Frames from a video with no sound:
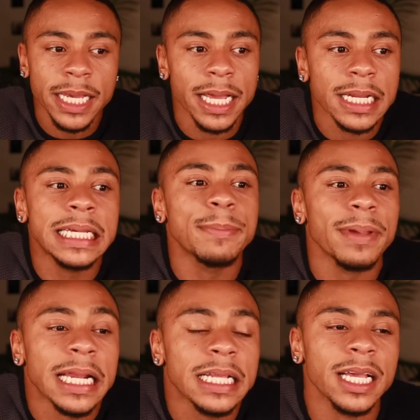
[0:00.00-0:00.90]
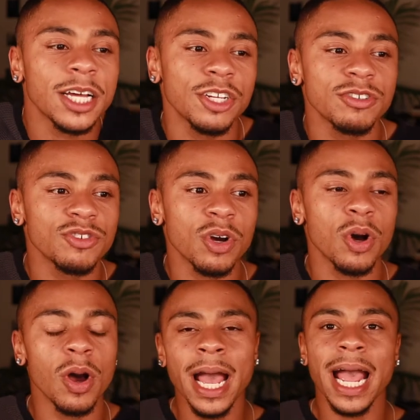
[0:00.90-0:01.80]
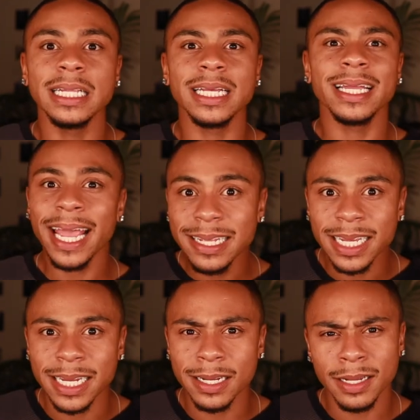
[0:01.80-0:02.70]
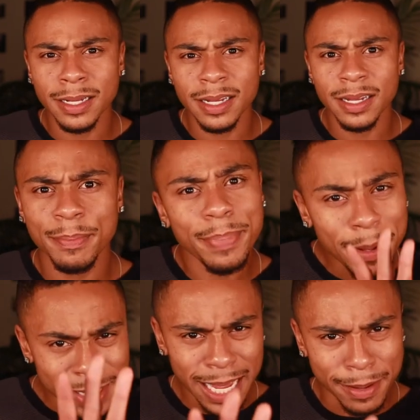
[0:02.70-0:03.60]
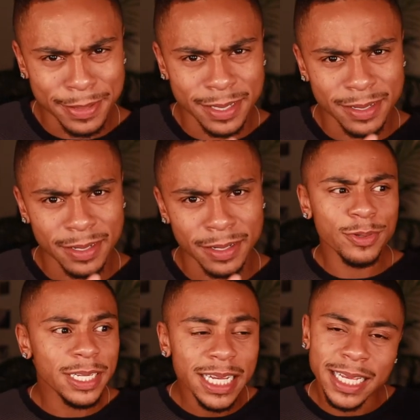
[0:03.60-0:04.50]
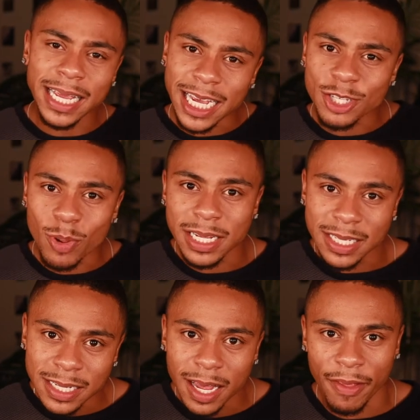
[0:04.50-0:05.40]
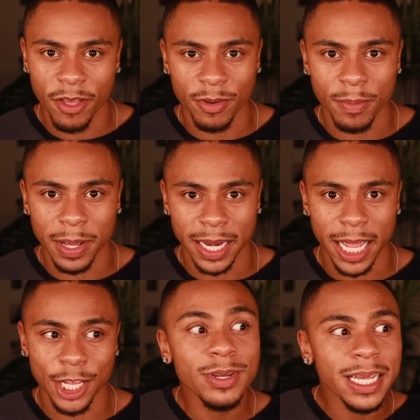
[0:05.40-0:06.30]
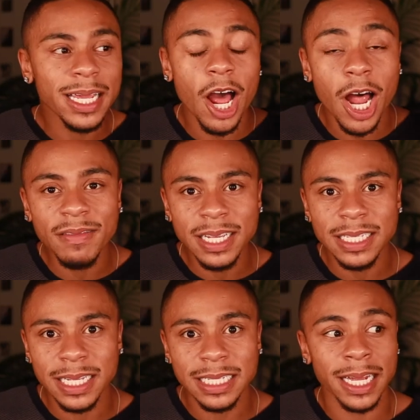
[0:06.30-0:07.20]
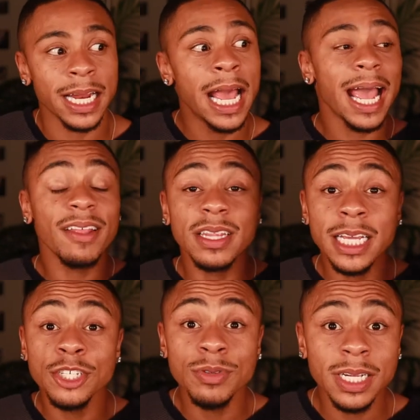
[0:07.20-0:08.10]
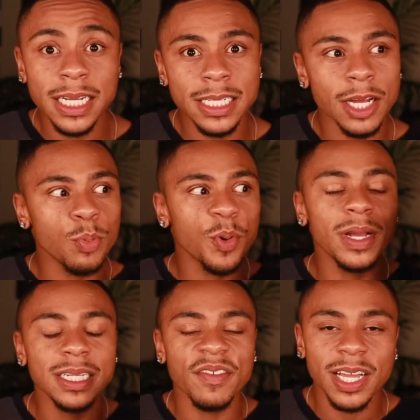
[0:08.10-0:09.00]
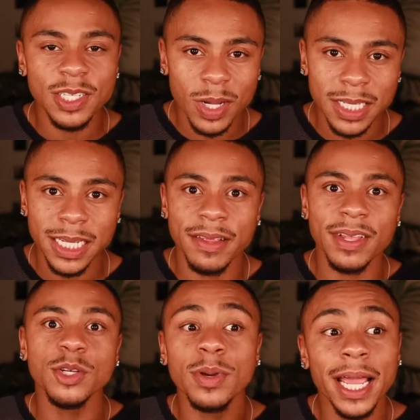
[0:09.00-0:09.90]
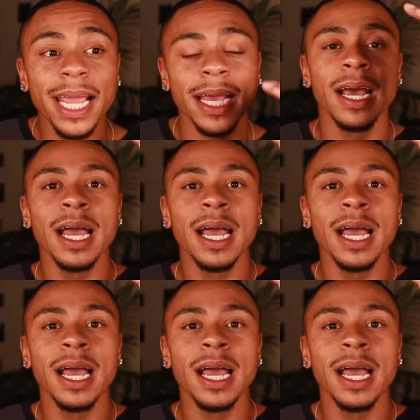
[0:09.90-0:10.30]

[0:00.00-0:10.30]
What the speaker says: can't keep anything under control. And it's like, Kaelin, baby steps. You did get X, Y, and Z done that Monday. You did get all of these things done. And the things you couldn't get done were because of X, Y, Z. And that's okay.